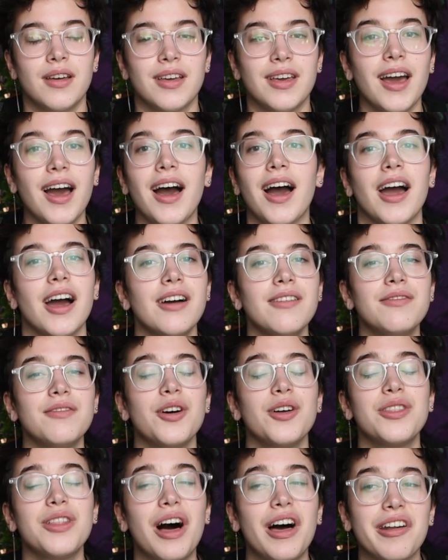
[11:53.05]
Yeah, I have
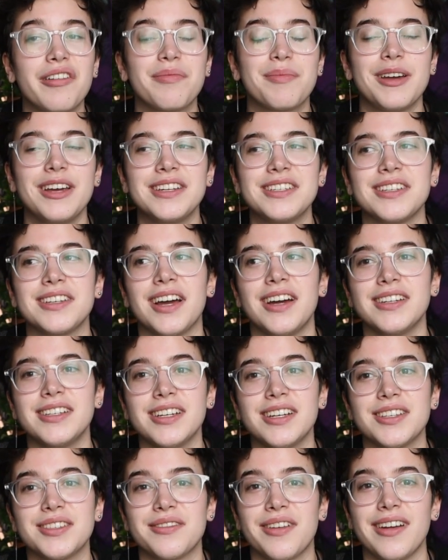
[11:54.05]
a lot of painting
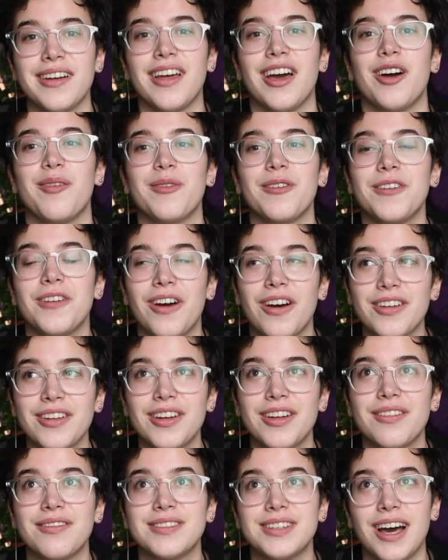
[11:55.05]
ideas right now, but not
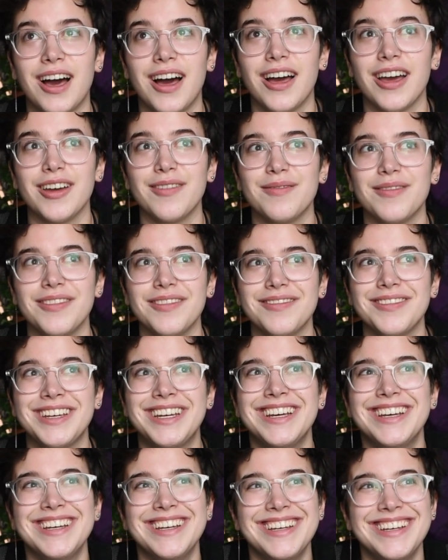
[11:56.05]
enough time.
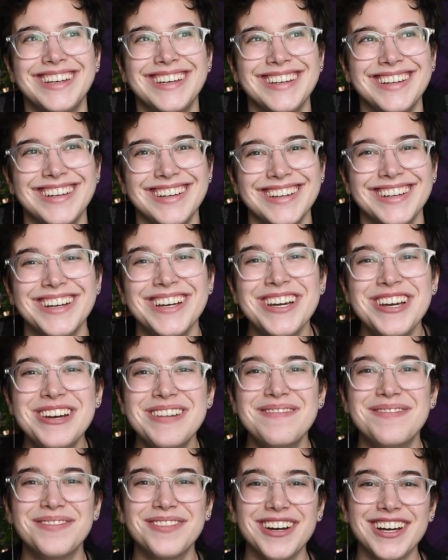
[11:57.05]

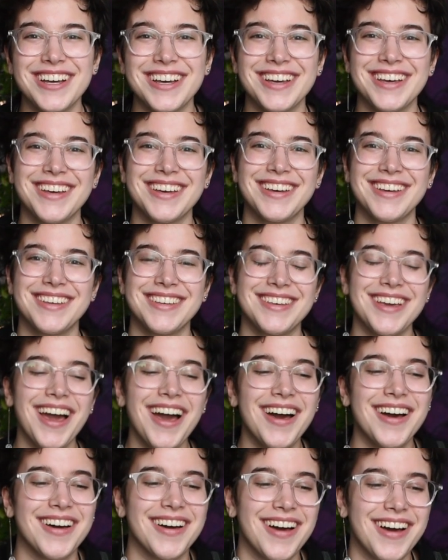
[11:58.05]
But
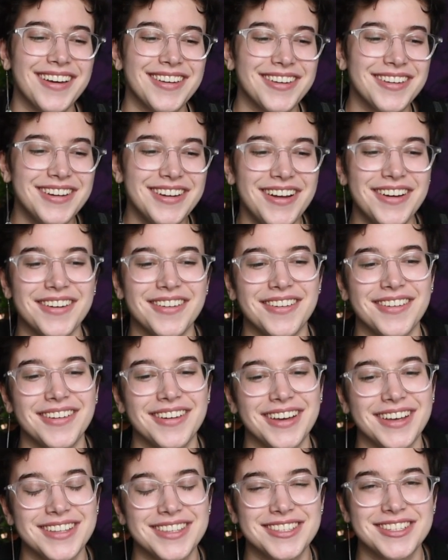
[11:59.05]
yeah, I don't know.
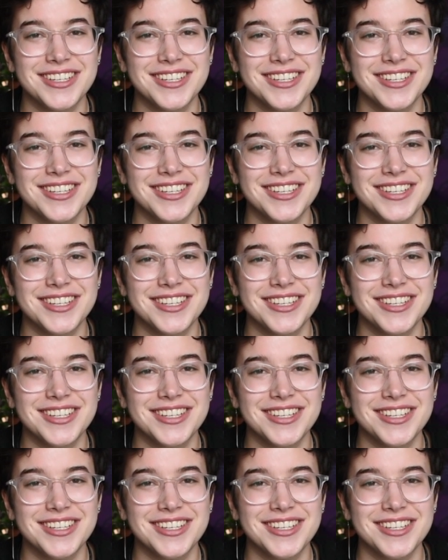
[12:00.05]
It's